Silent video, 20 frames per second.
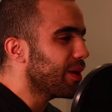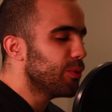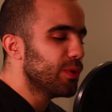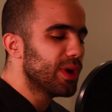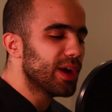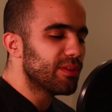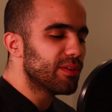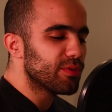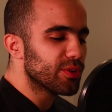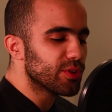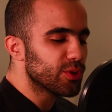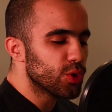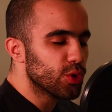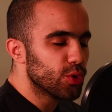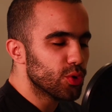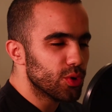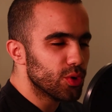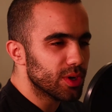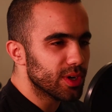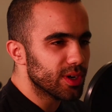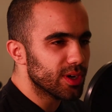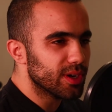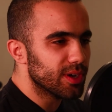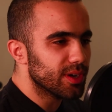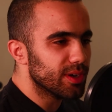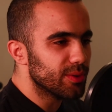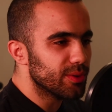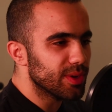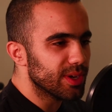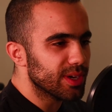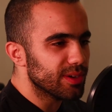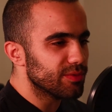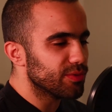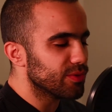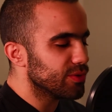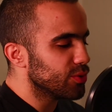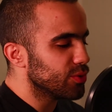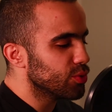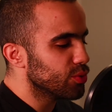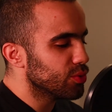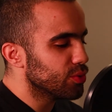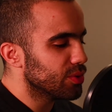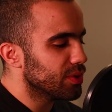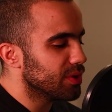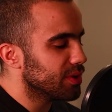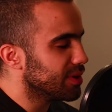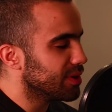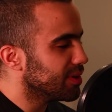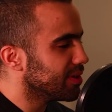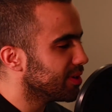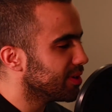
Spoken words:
We have a new